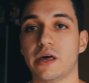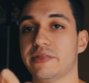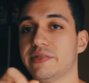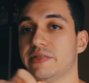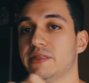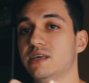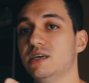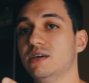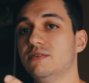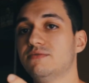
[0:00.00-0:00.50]

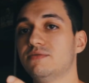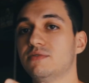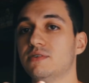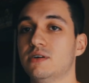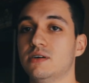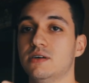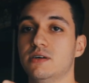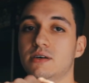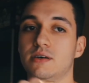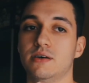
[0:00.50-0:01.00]
and leave
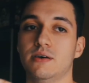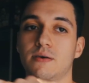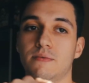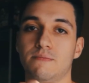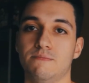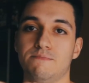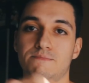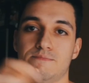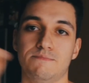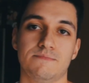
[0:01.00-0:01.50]

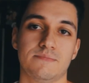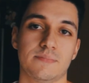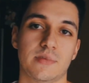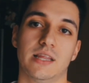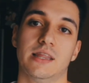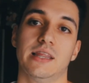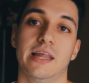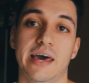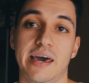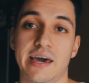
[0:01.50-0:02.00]

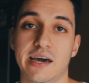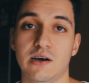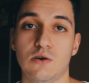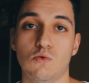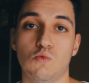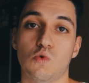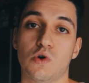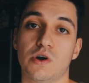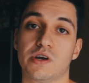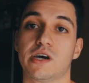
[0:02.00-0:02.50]
the leg
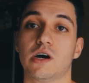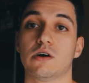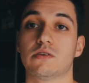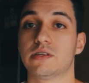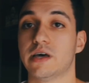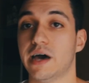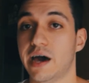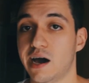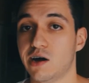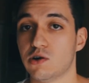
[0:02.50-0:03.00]

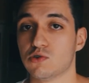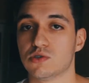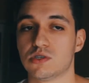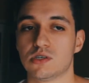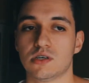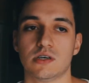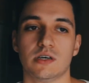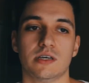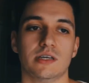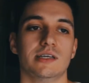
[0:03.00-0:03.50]
workout out.
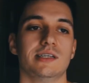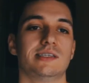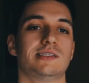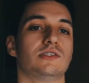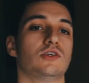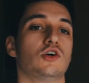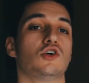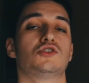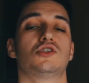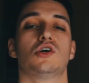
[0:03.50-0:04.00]

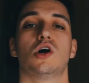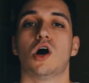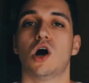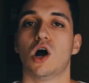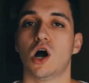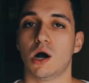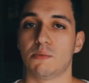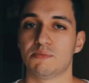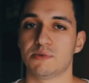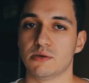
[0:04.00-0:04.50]
It's not
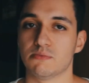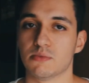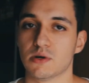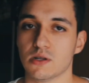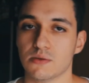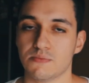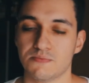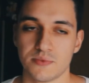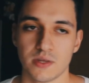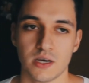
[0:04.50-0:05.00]
optimal.